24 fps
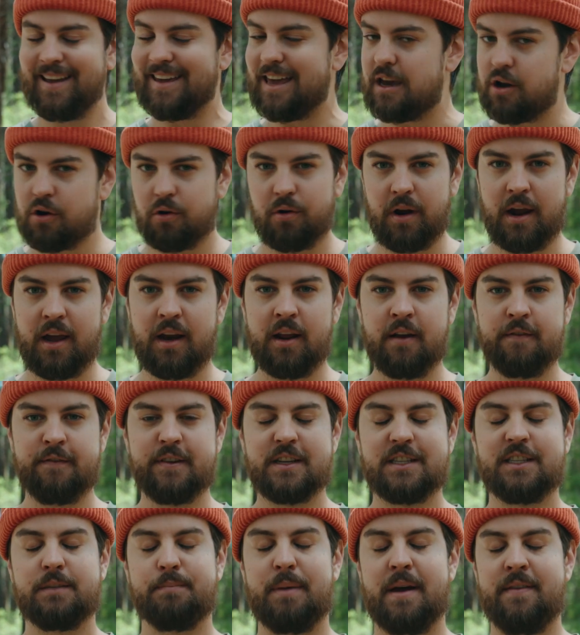get creative,
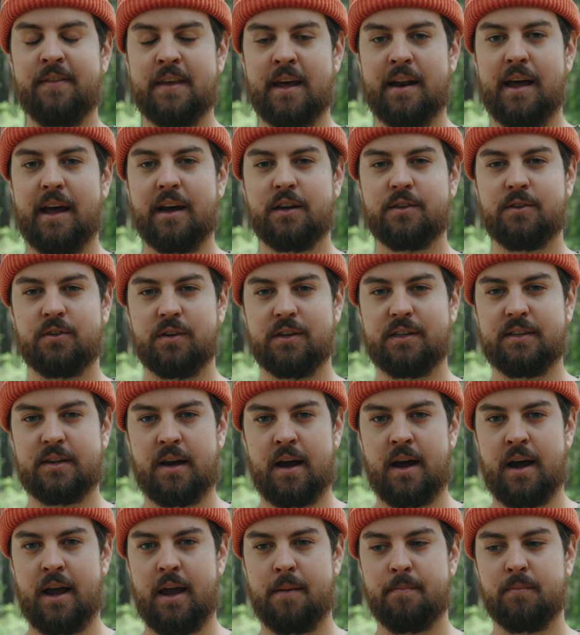spend that extra
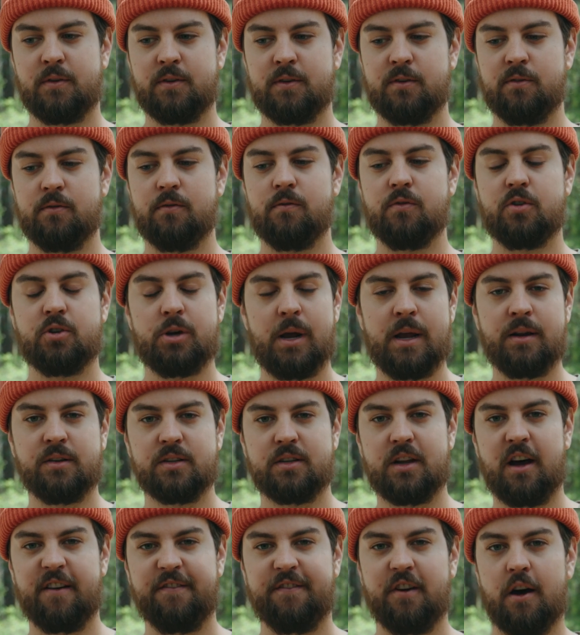time to change
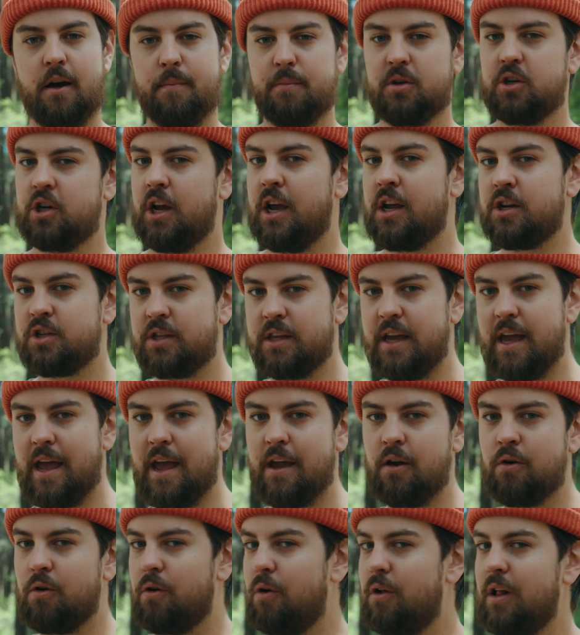stuff up, change the
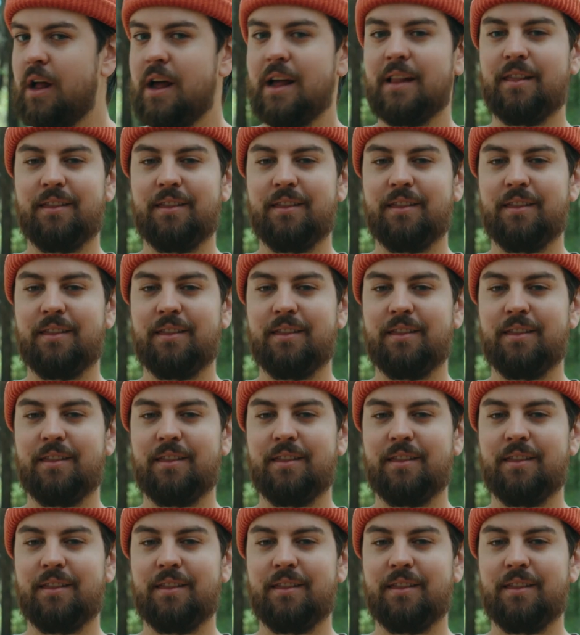angle,